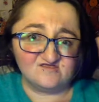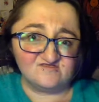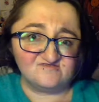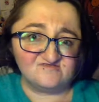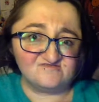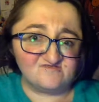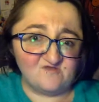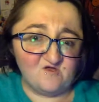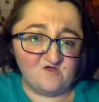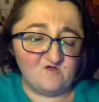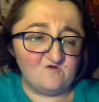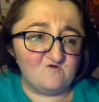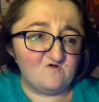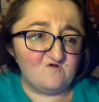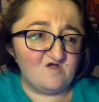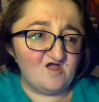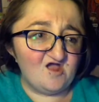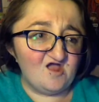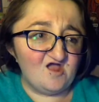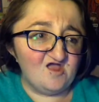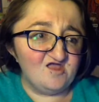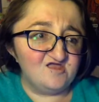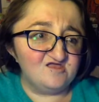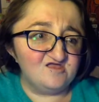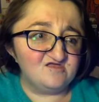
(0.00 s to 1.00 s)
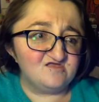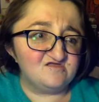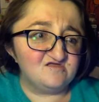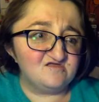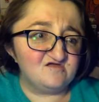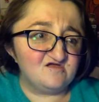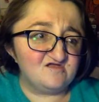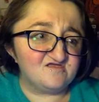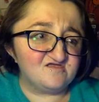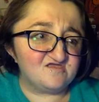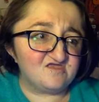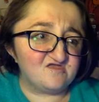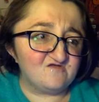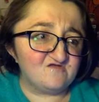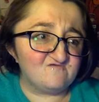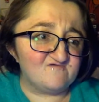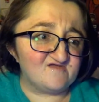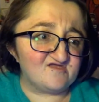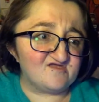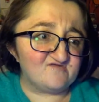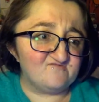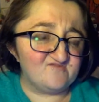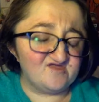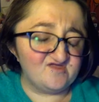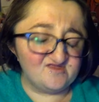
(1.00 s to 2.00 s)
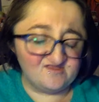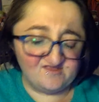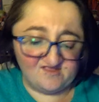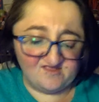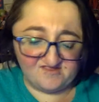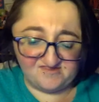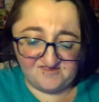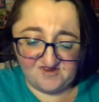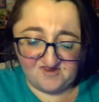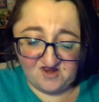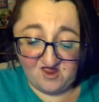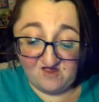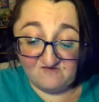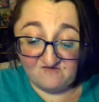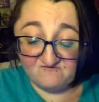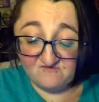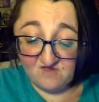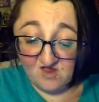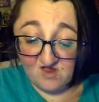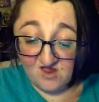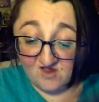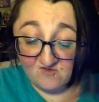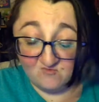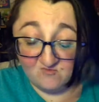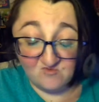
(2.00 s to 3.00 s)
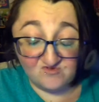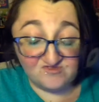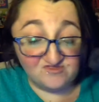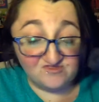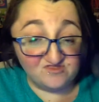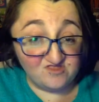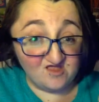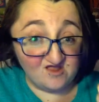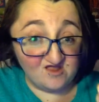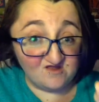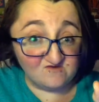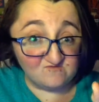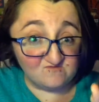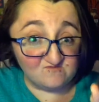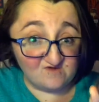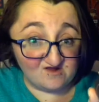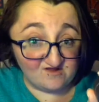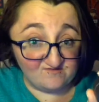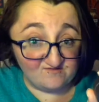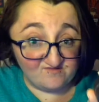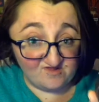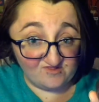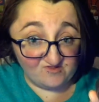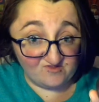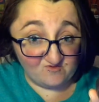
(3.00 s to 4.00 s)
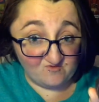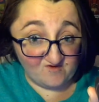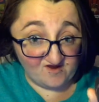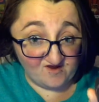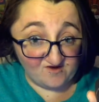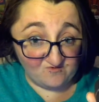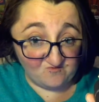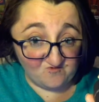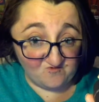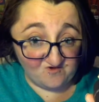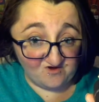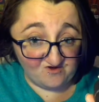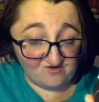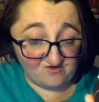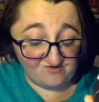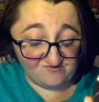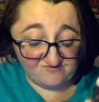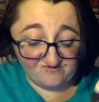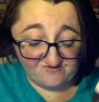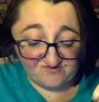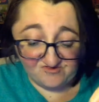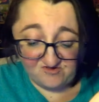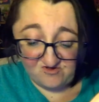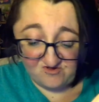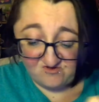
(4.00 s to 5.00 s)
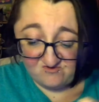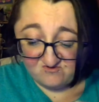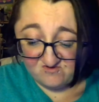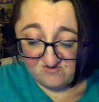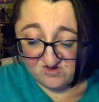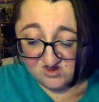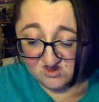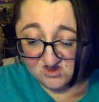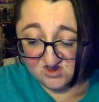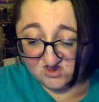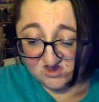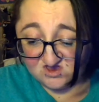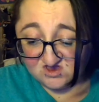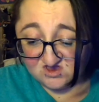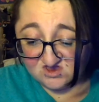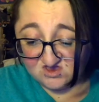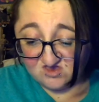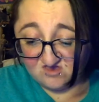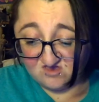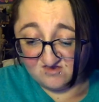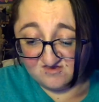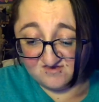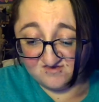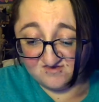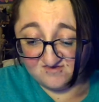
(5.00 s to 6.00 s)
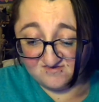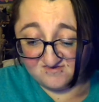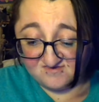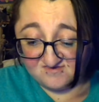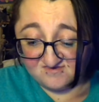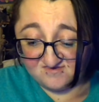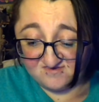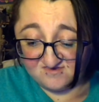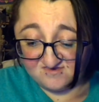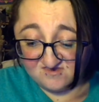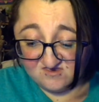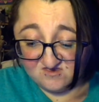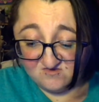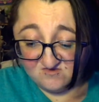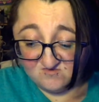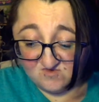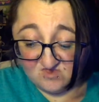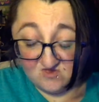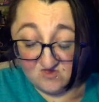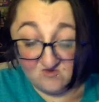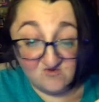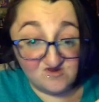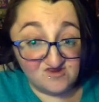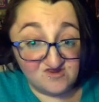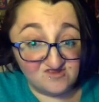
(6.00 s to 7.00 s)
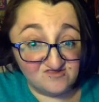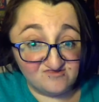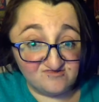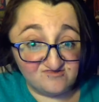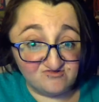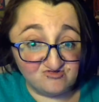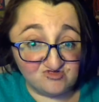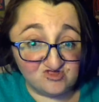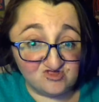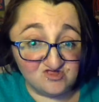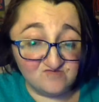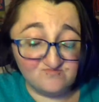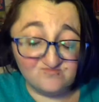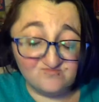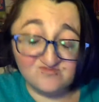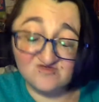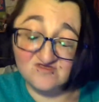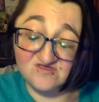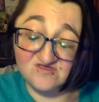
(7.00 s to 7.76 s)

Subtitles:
So I can't recommend this enough. I would not recommend the Wet n Wild one though, because even though it is cheap,